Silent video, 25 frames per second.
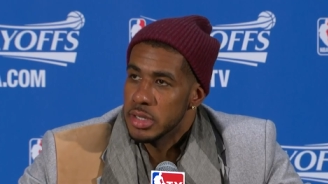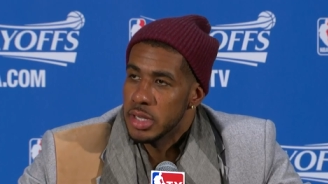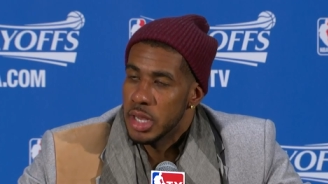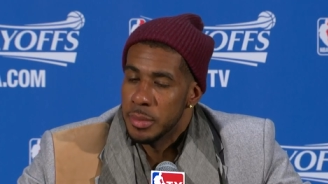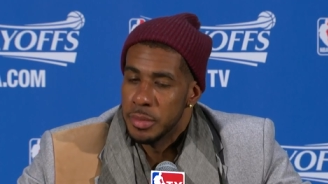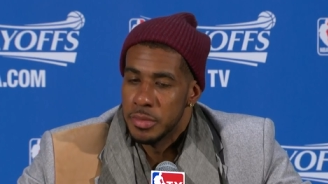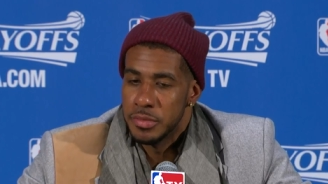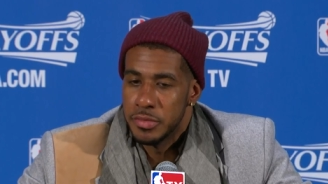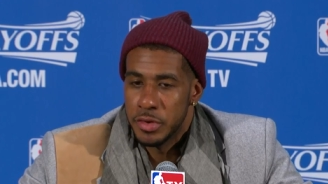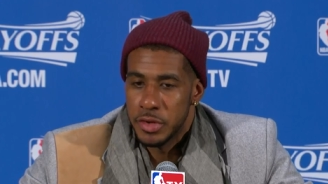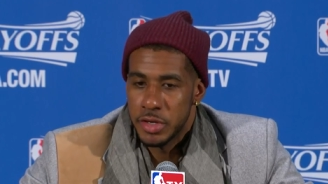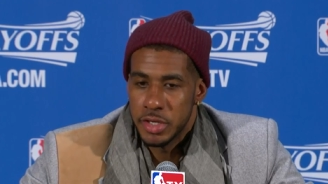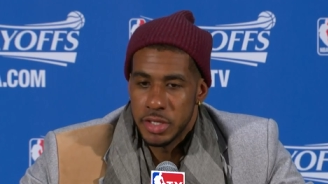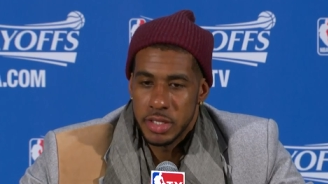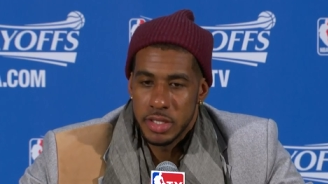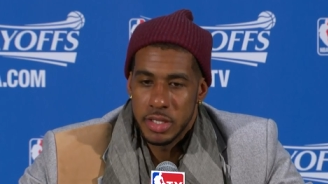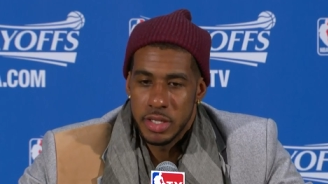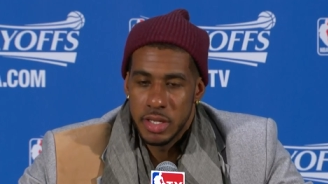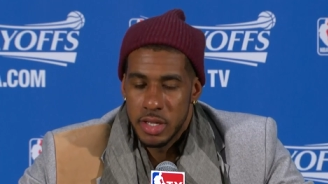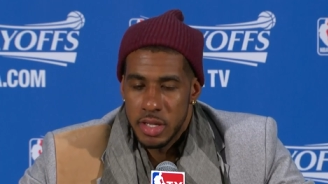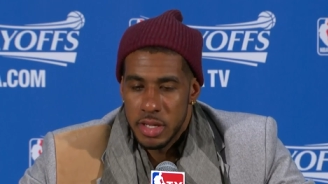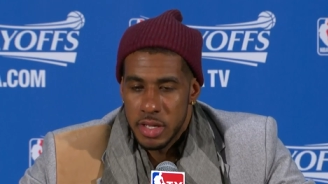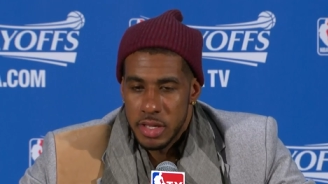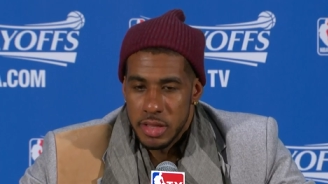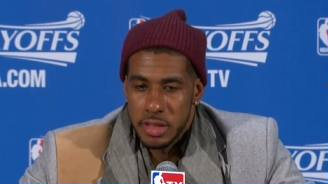before the
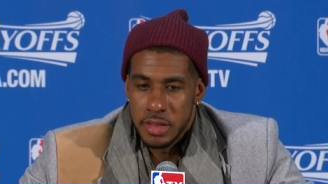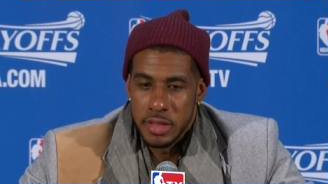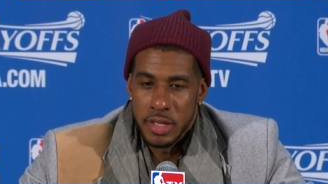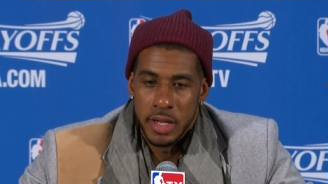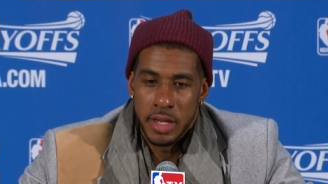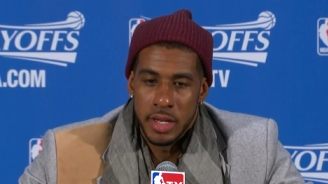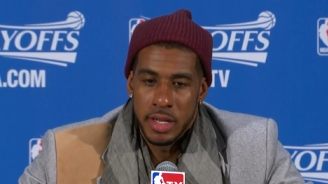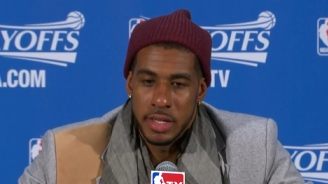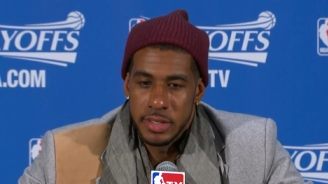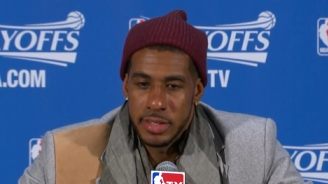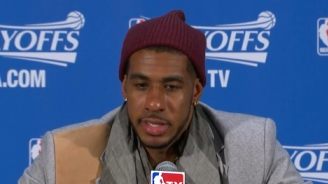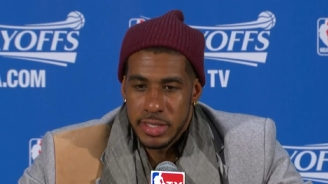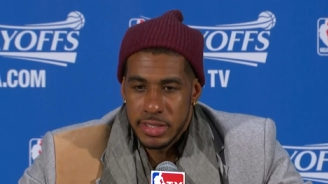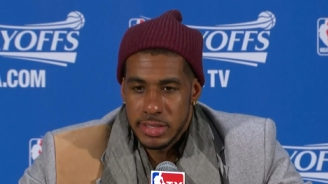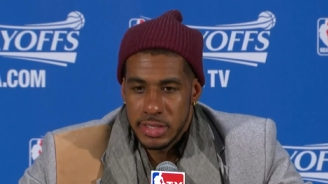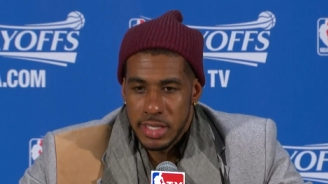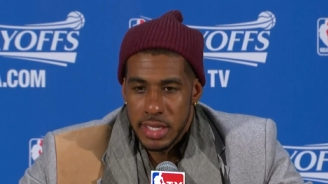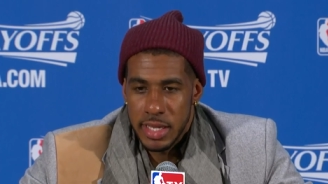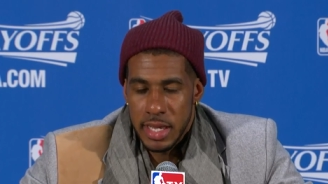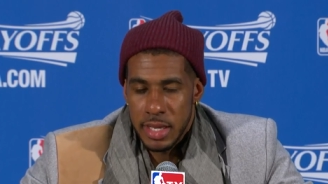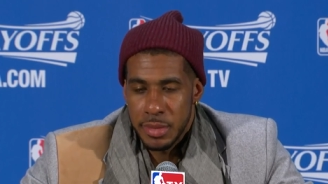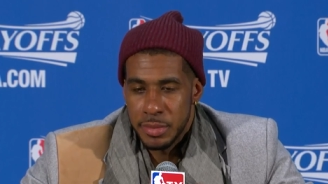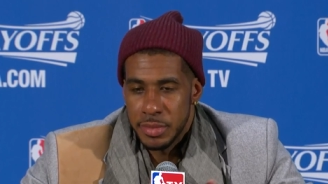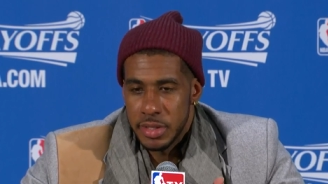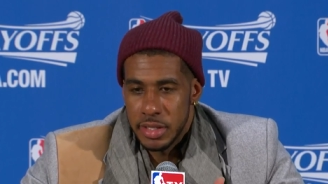next game.